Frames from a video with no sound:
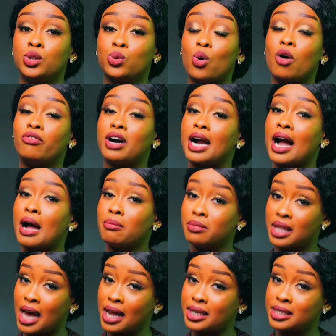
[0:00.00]
overcome
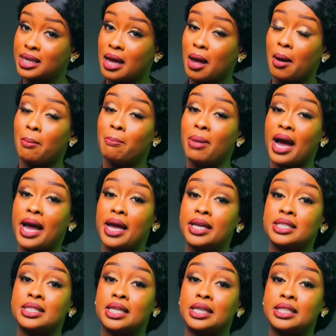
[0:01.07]
that by
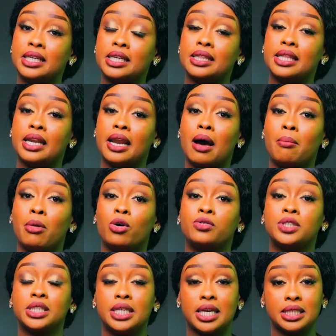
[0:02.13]
stating the number of
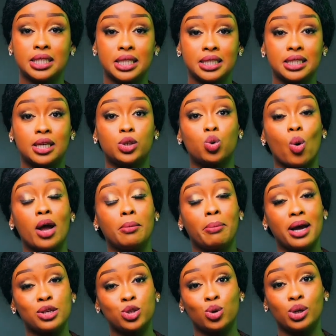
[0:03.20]
CSs that one
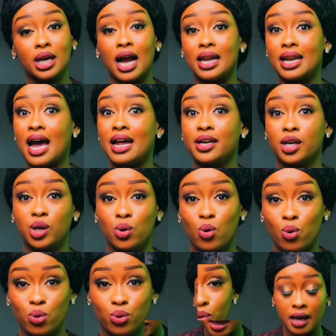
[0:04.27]
person can
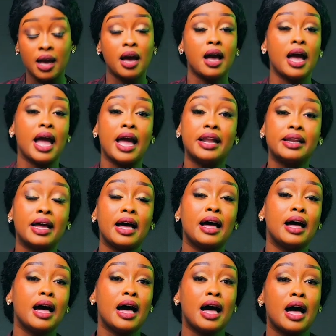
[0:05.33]
undergo. And
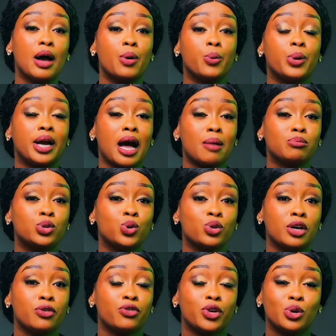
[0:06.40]
We come to
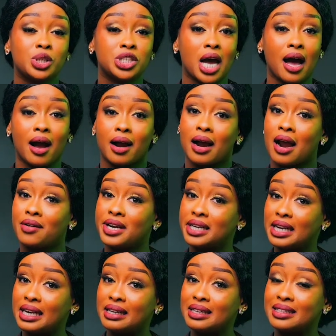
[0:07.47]
the future.
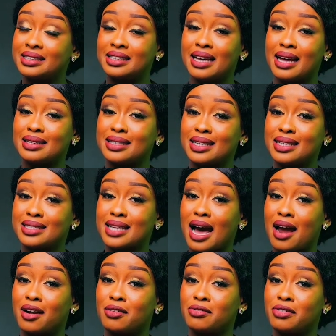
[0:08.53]
Currently, CSs
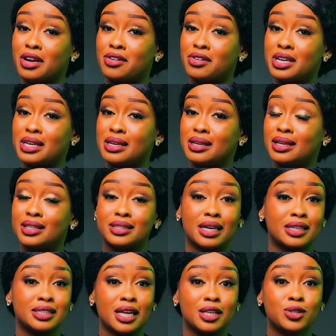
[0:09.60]
are very
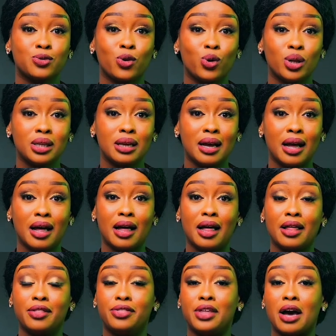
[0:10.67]
successful.
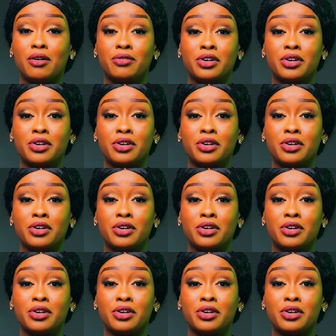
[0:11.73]
They are